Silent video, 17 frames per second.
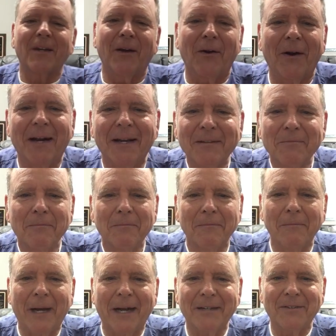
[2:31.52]
All right,
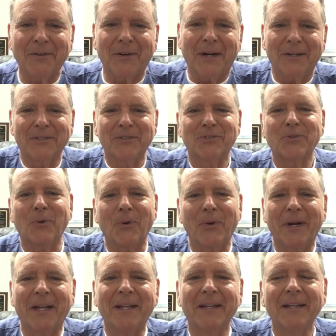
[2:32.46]
back to our
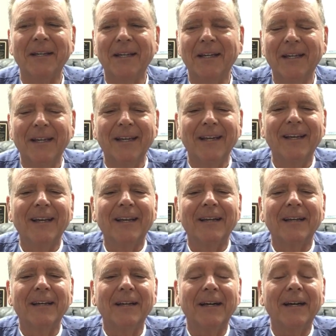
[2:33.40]
story.
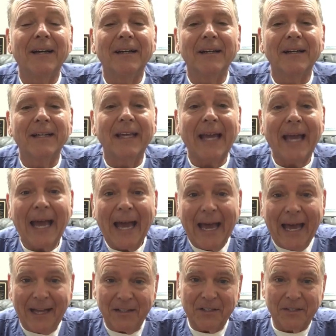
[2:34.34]

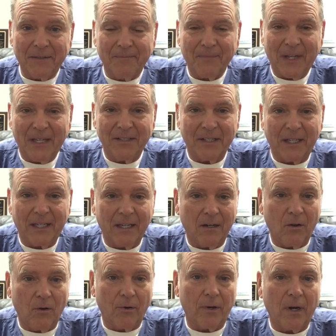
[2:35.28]
Cats, as they
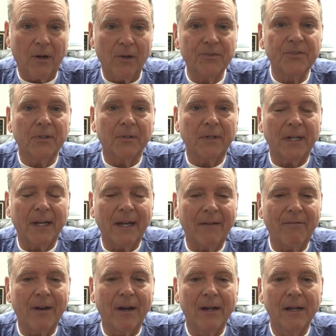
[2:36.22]
get older, also can
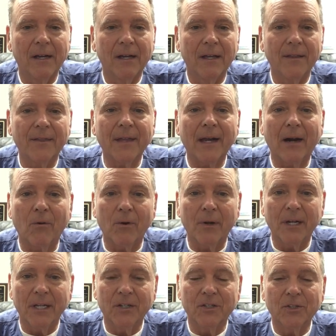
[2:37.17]
have
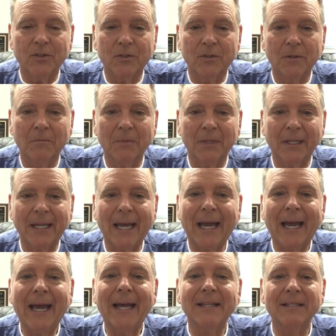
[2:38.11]
thyroid issues, but
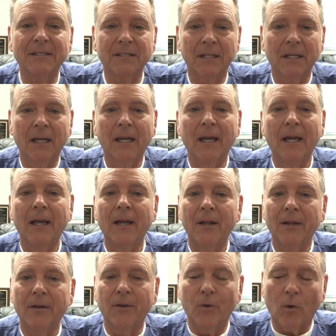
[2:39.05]
cats
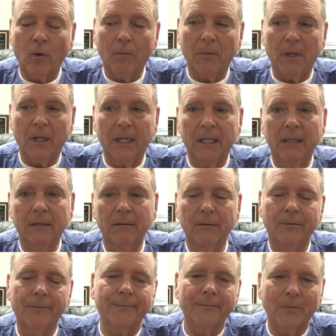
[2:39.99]
normally,
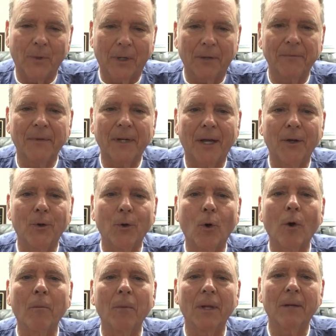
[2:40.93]
well, not
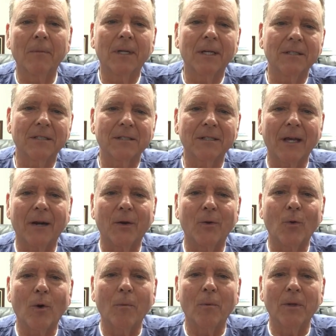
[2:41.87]
normally because it's not a
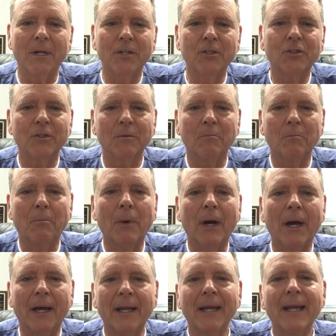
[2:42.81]
normal issue,
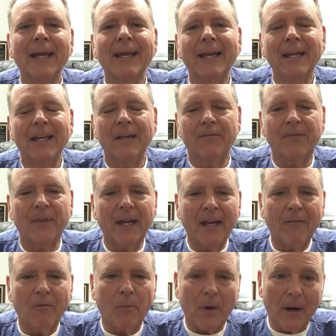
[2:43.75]
but if they
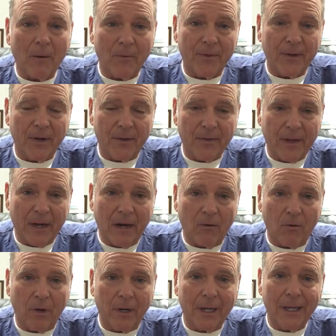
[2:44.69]
have a problem with their
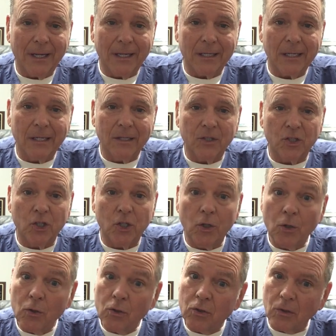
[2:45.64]
thyroid, it is
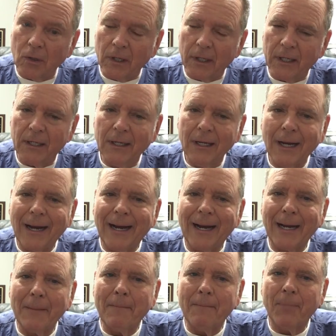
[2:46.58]
usually
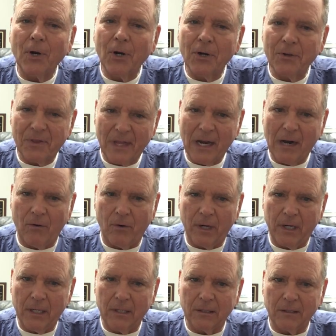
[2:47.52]

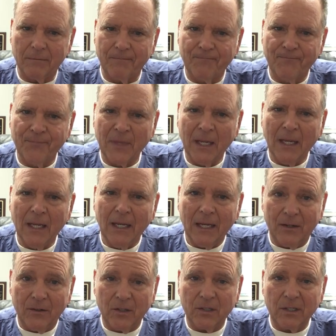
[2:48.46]
hyperthyroidism.
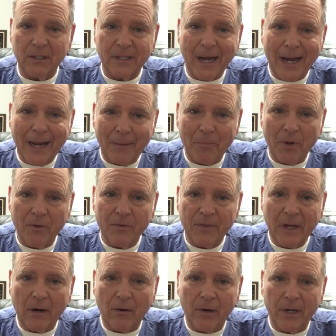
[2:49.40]
And just as
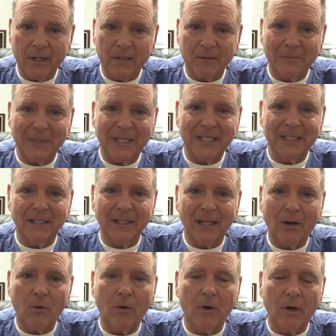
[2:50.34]
hypothyroidism means
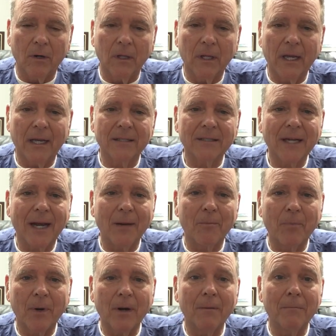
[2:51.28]
lower or less,
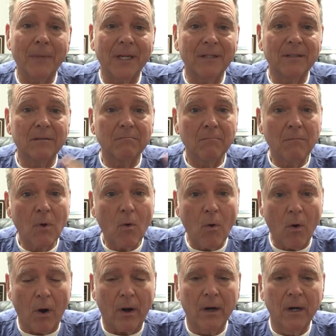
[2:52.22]
hyper means
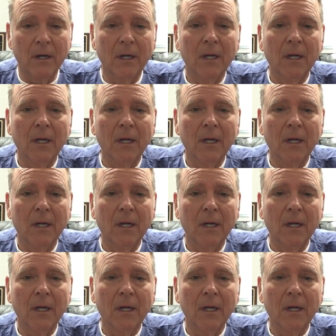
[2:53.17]
more